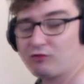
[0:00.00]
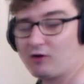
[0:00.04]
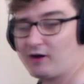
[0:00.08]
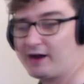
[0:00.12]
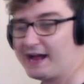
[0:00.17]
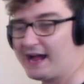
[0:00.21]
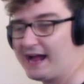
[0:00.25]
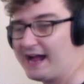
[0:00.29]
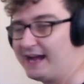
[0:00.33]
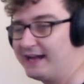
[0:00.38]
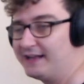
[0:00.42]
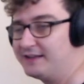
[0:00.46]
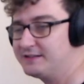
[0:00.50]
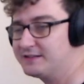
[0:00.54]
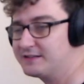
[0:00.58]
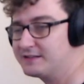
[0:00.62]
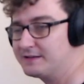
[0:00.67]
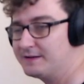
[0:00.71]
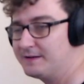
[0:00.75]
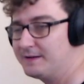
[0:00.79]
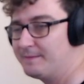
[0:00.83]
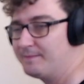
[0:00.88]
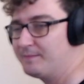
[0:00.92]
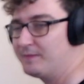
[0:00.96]
right
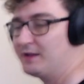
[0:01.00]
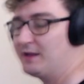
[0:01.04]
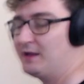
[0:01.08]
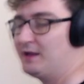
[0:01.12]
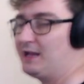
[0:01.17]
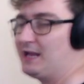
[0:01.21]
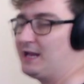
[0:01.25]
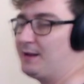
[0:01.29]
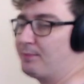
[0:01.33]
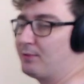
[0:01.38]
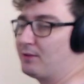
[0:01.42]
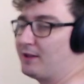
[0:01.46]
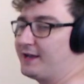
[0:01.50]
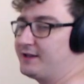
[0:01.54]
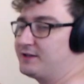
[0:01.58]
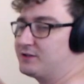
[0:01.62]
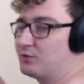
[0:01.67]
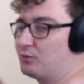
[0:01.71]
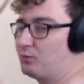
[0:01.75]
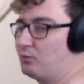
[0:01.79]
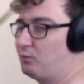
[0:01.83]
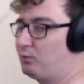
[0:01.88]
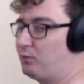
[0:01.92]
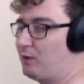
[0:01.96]
hand. He
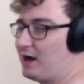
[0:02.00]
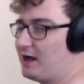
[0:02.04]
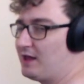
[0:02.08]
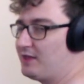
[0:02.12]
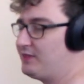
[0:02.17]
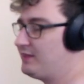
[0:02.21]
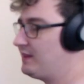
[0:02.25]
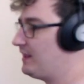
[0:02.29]
plays one